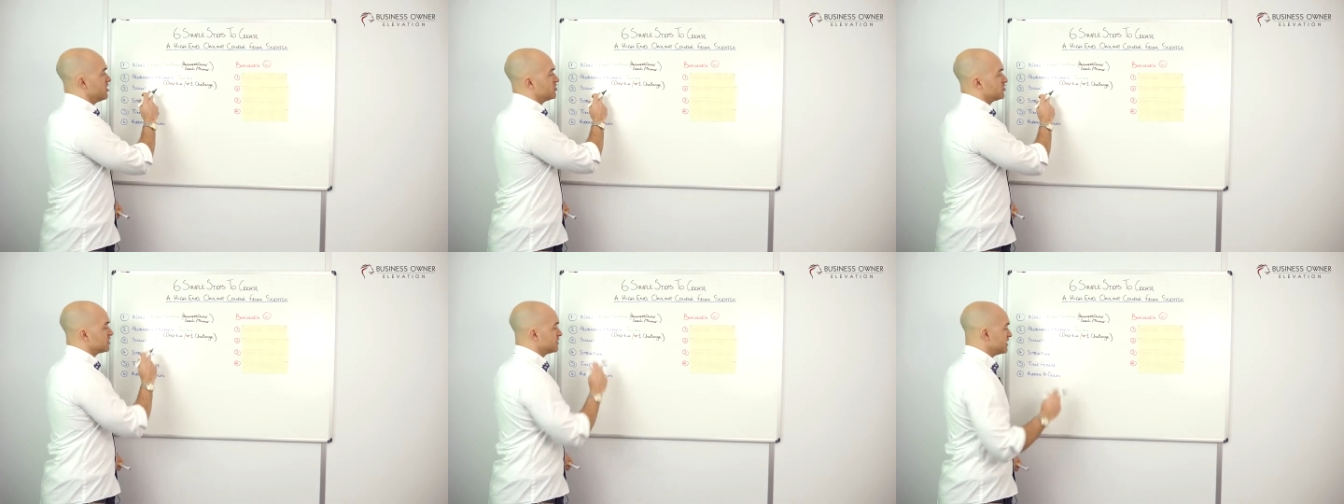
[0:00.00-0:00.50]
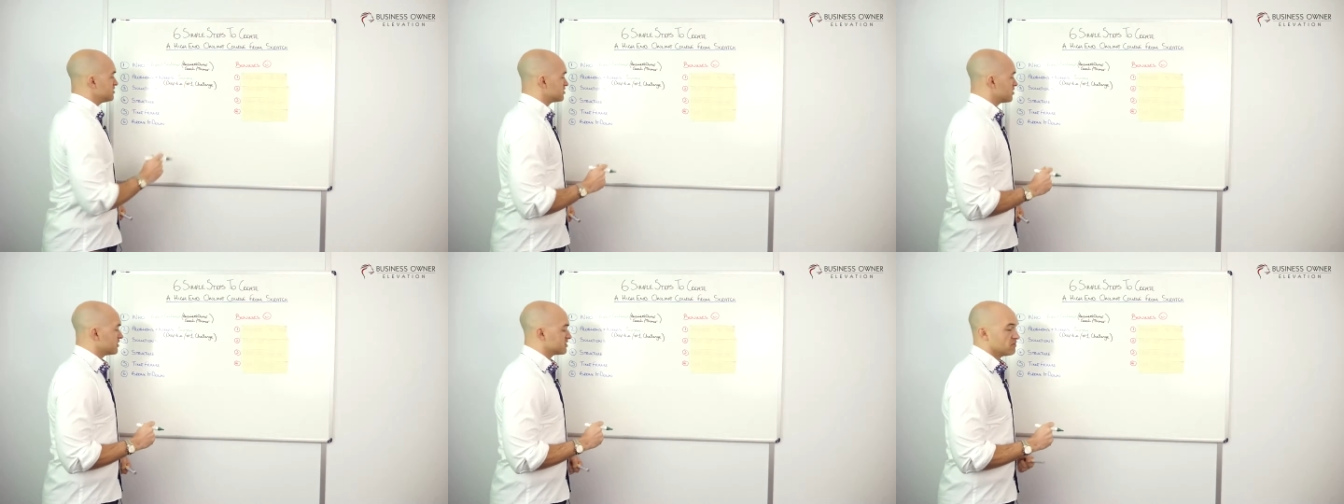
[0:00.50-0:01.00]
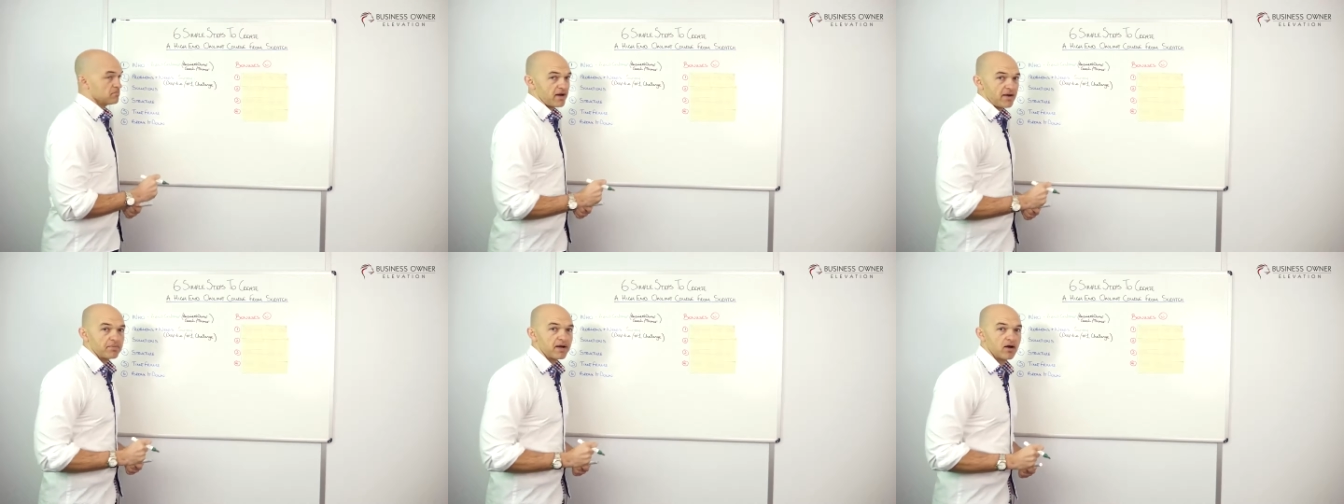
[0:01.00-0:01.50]
you can then start to
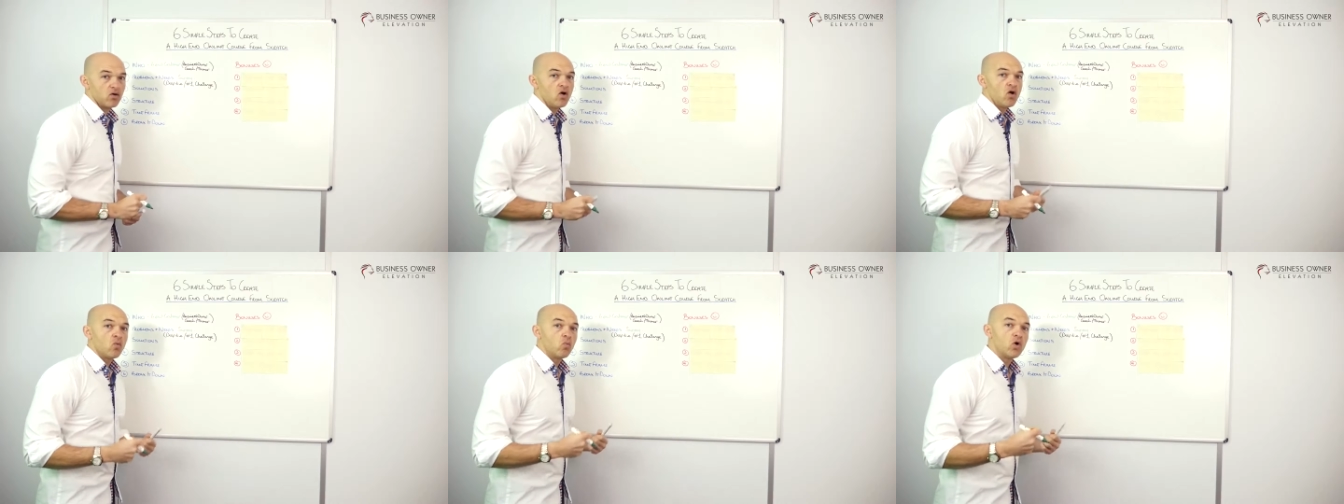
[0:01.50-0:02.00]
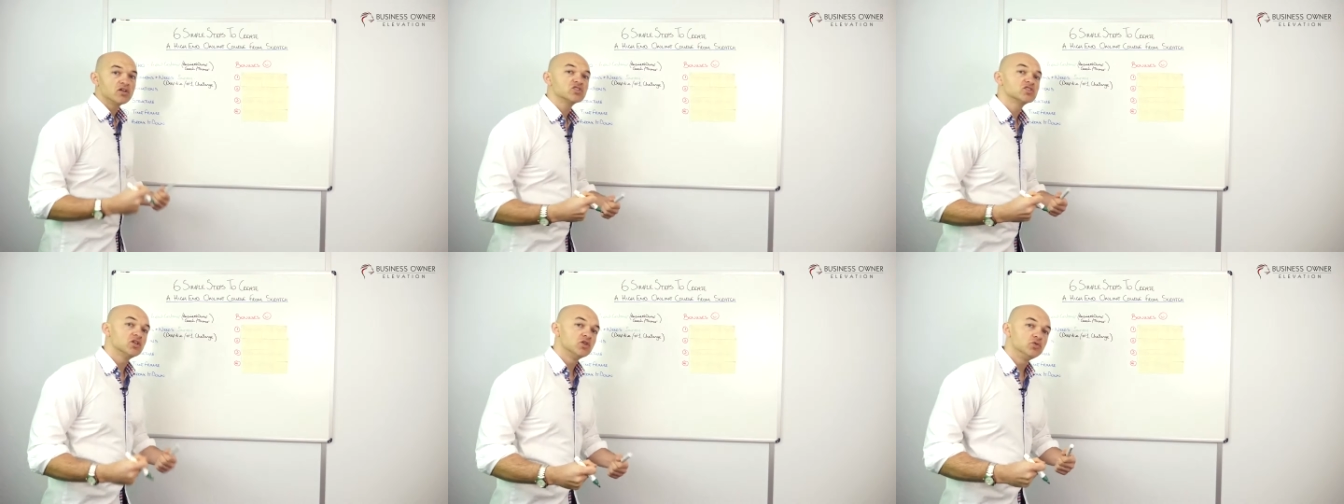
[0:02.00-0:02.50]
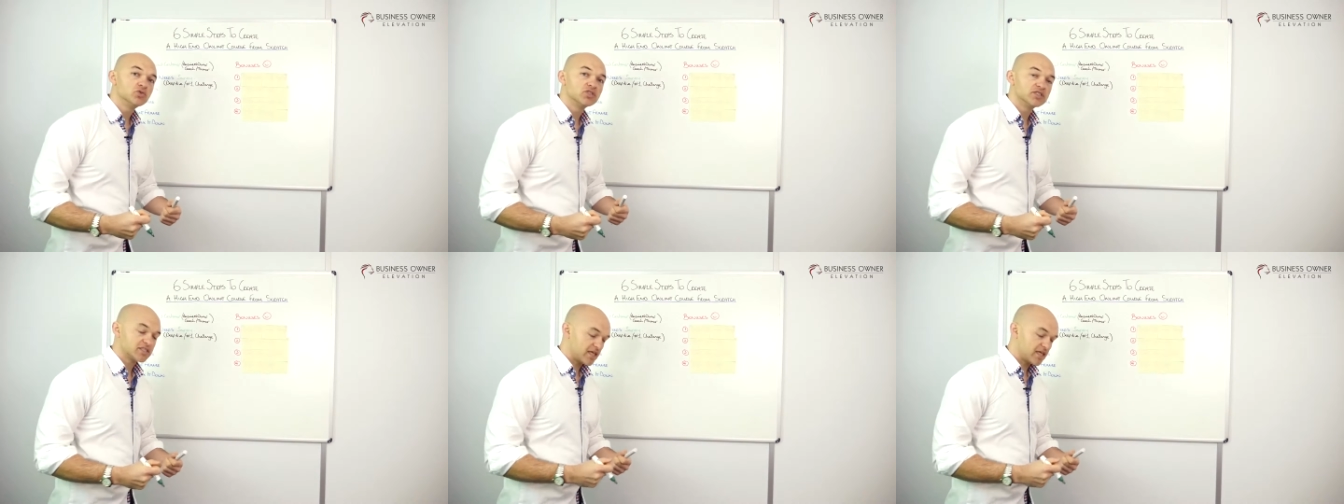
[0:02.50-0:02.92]
map out what solutions